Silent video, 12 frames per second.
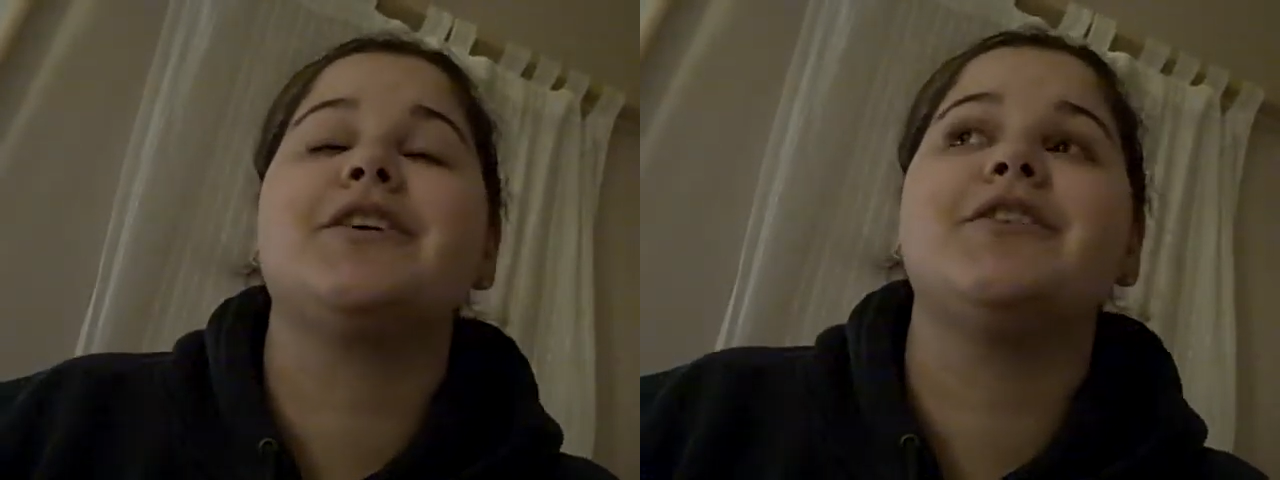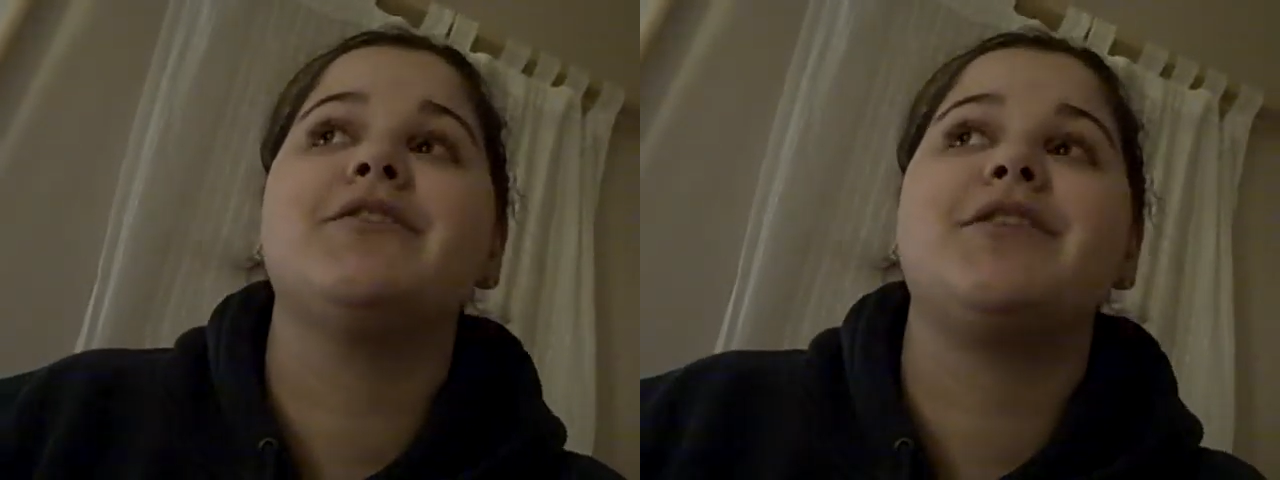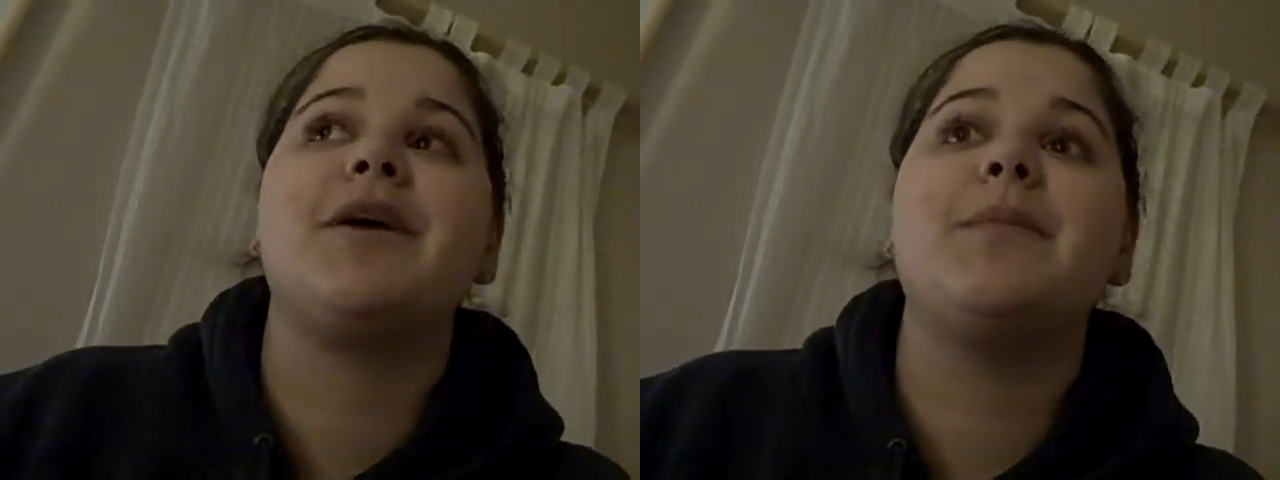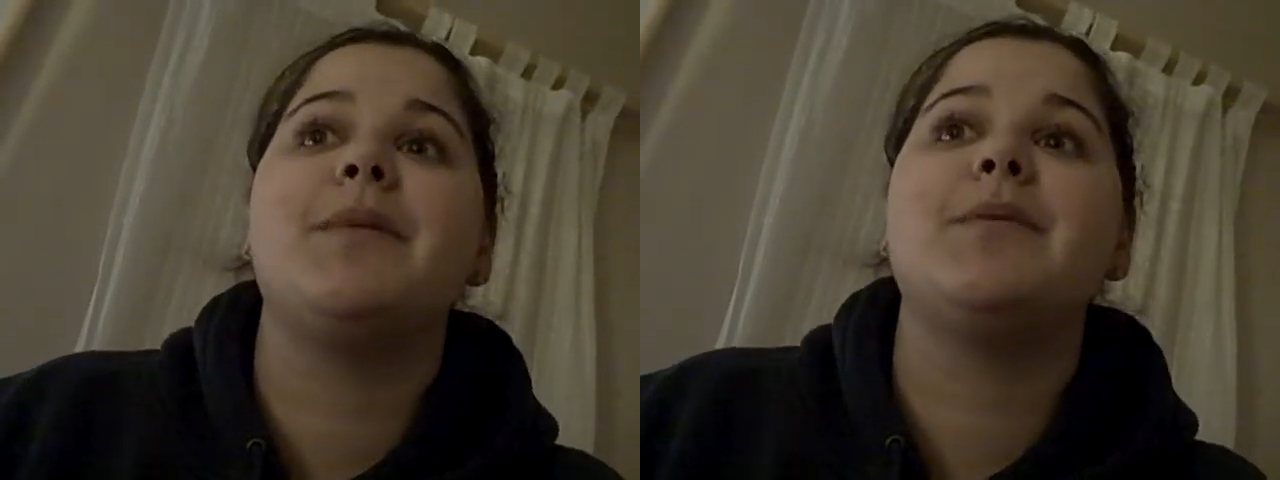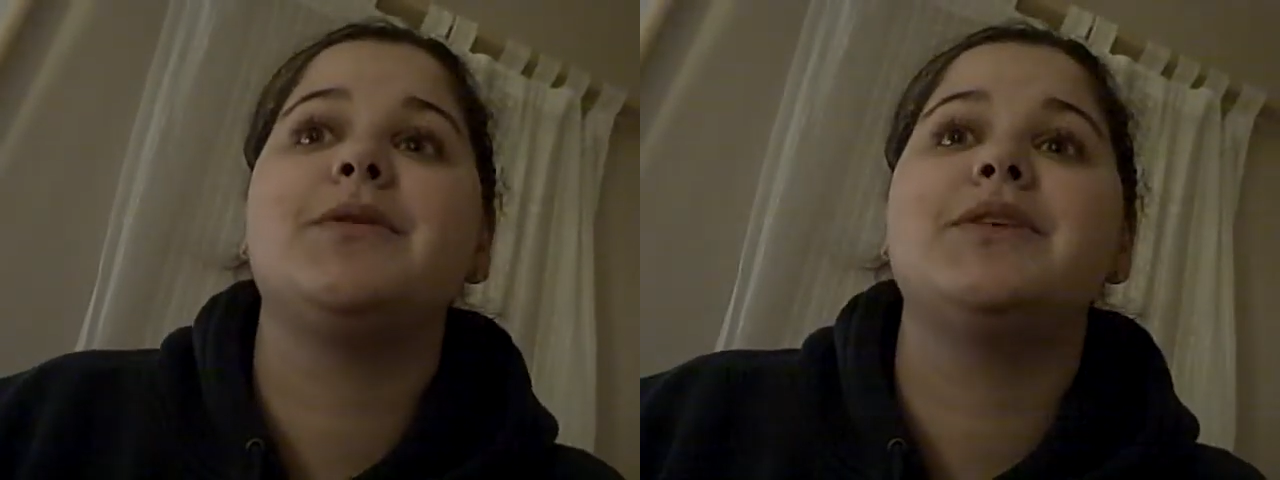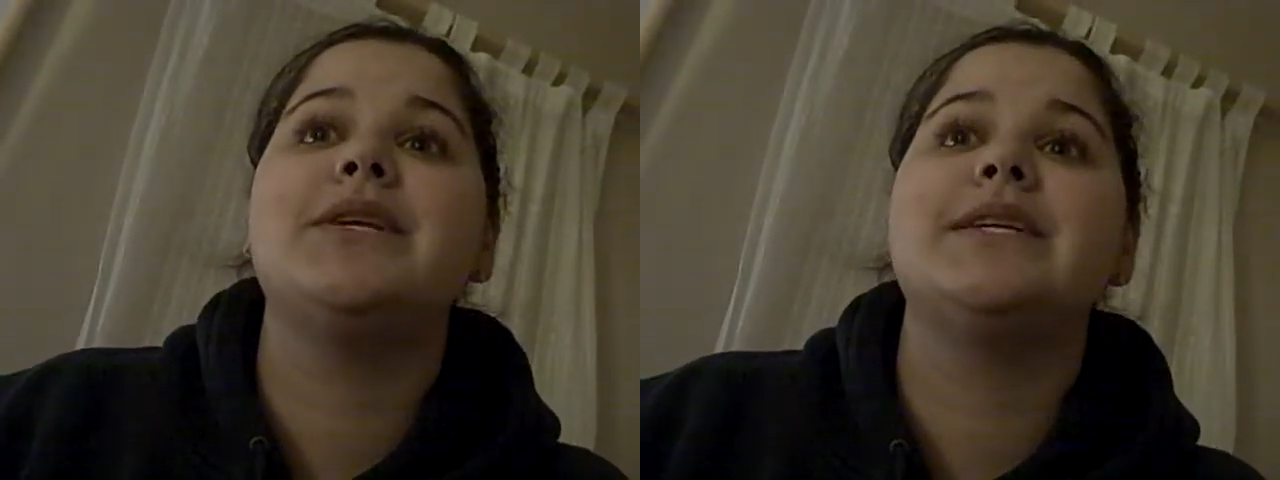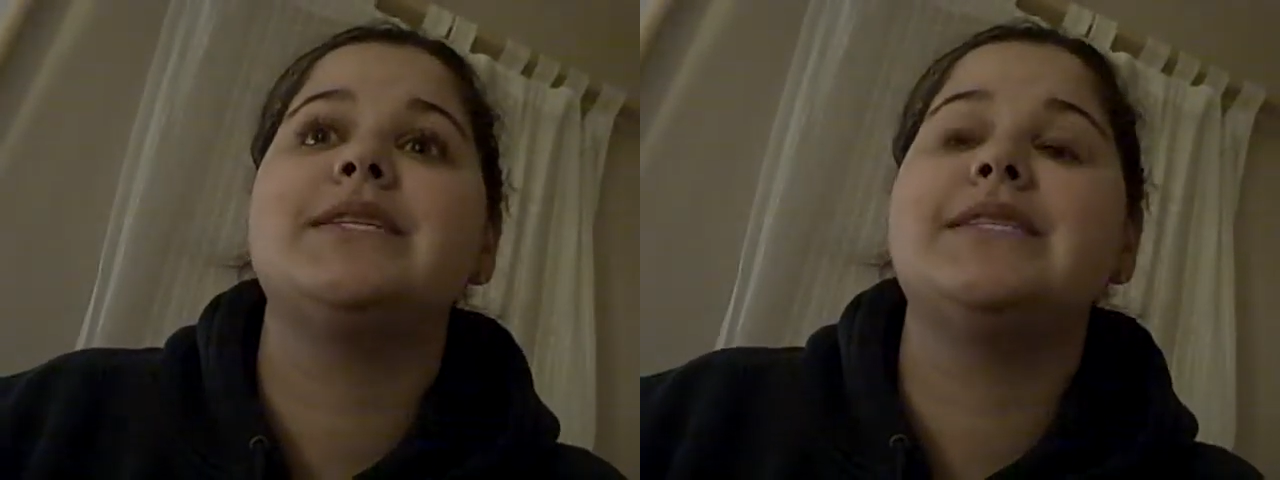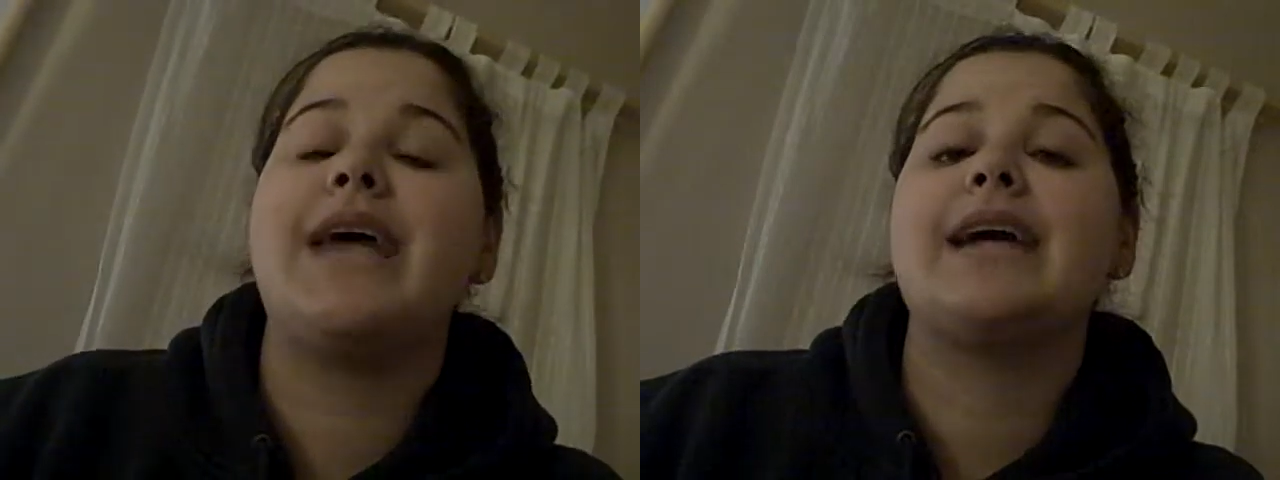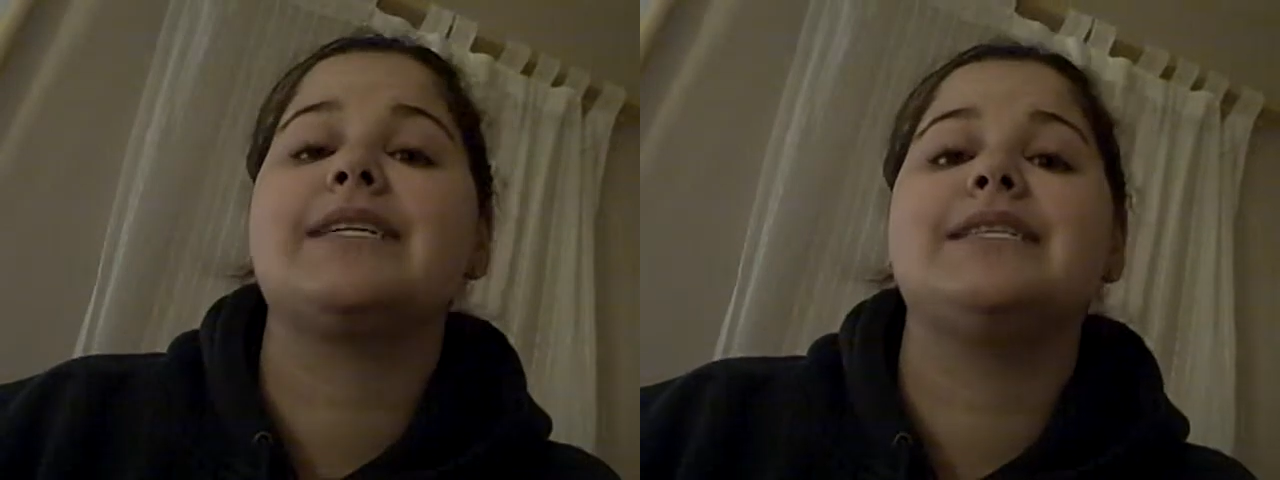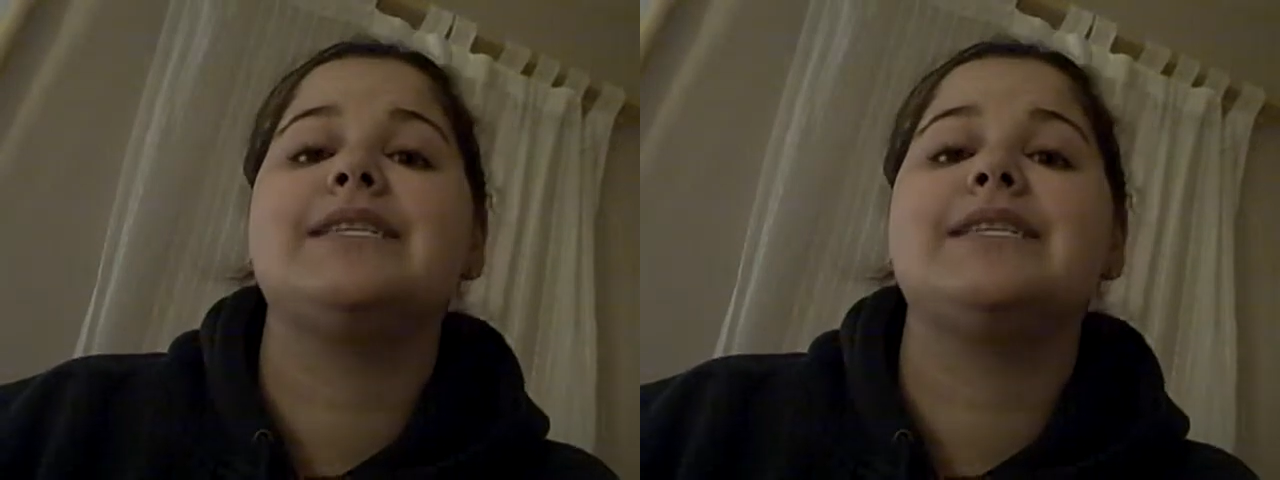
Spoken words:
could have come up with the exact